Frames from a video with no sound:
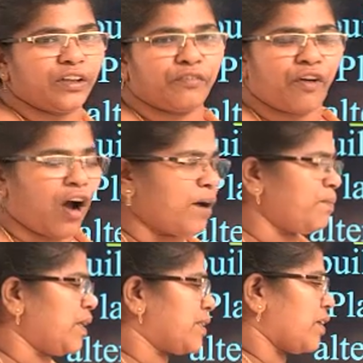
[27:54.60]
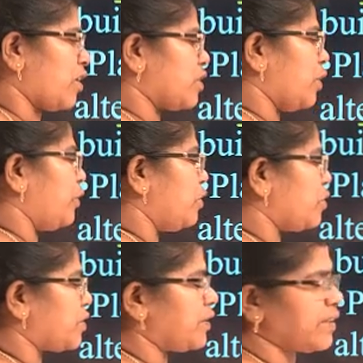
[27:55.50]
the farmers also
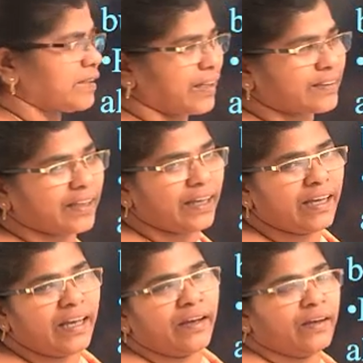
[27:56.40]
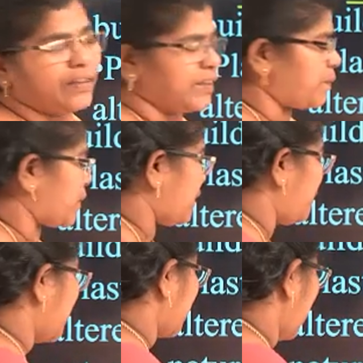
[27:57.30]
used this as a gypsum as